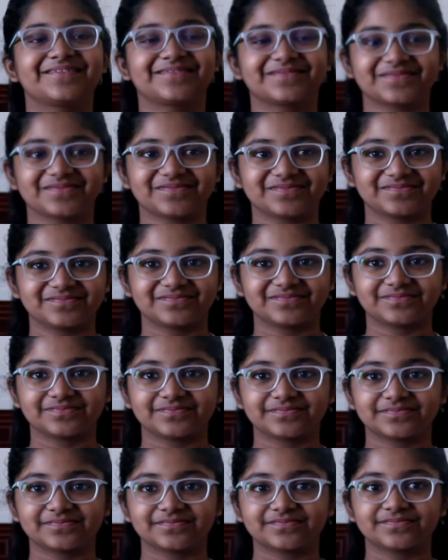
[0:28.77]

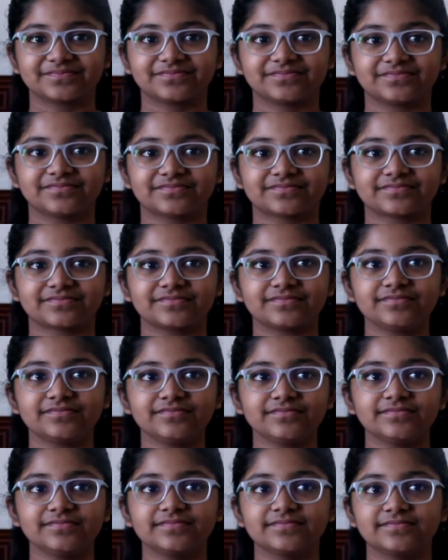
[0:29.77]

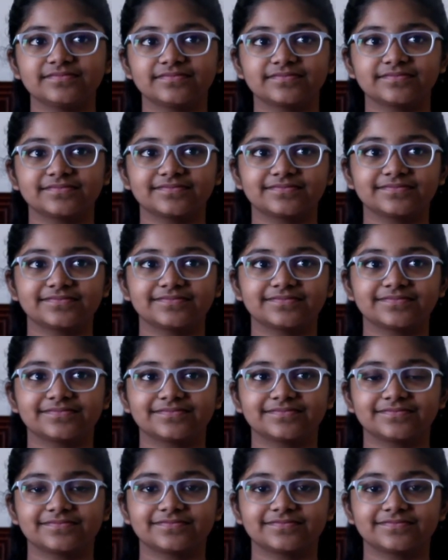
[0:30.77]
Nothing is said.